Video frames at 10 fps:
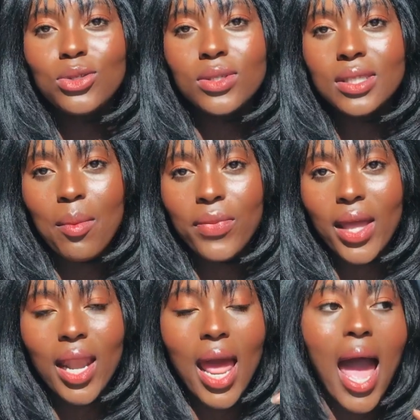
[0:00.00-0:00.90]

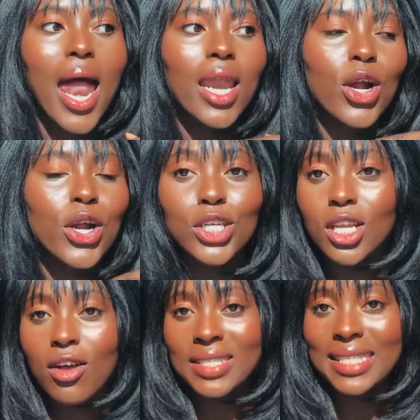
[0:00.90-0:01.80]
something and her
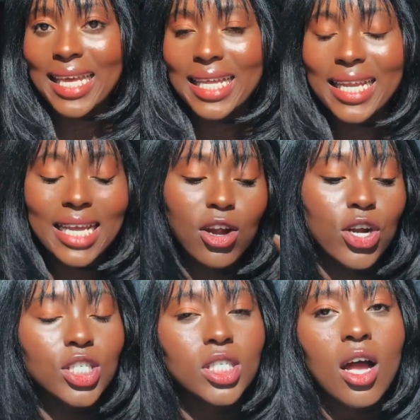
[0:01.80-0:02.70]
stuff is killing it,
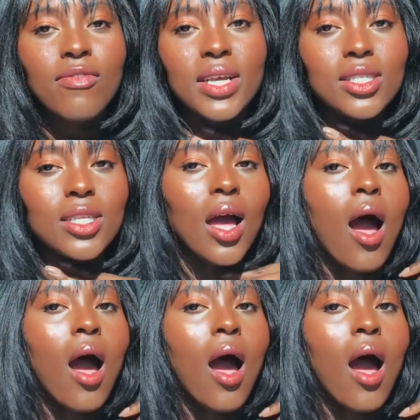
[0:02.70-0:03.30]
her stuff is